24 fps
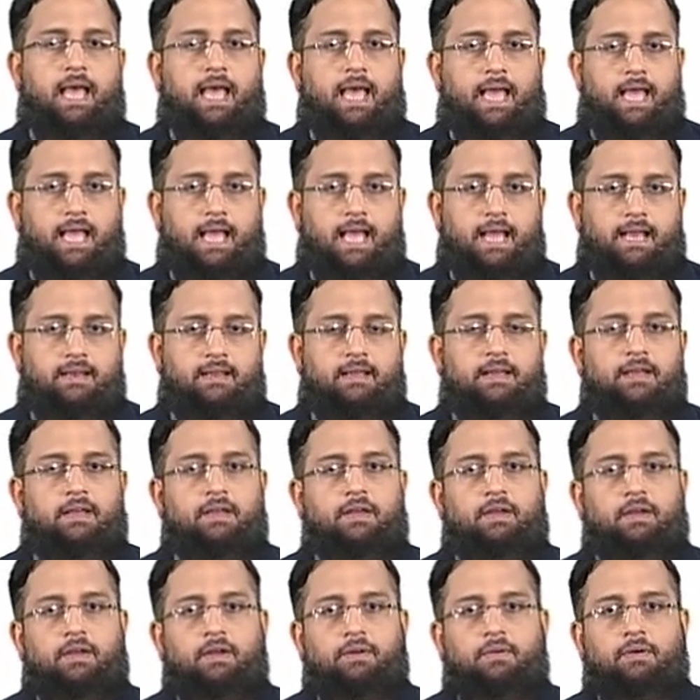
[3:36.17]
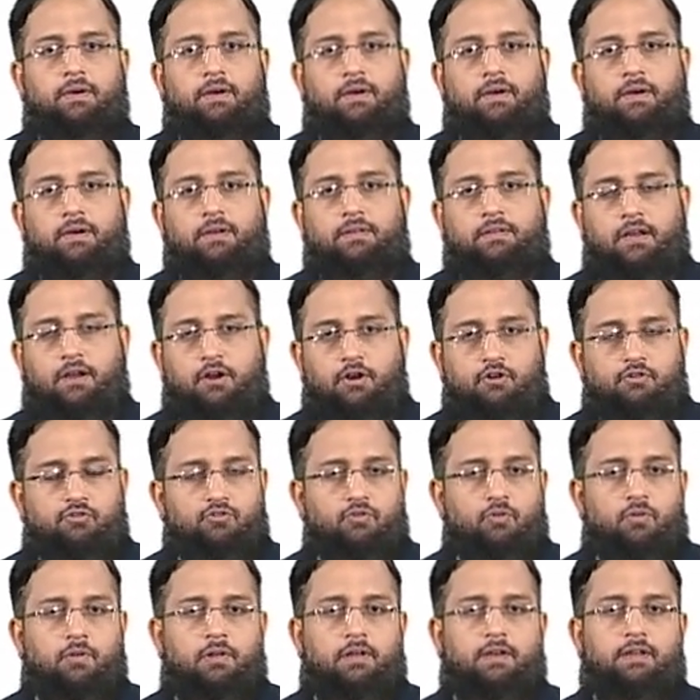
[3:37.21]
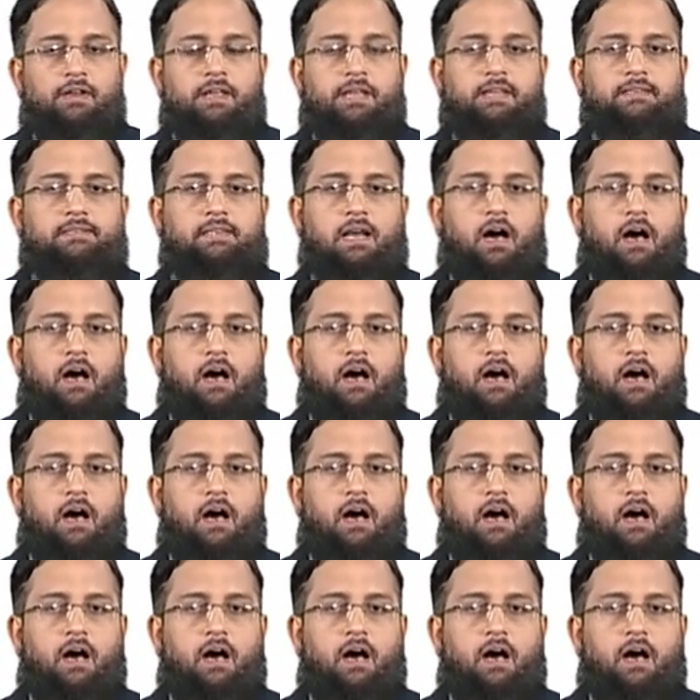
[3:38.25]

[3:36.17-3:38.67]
and the controller is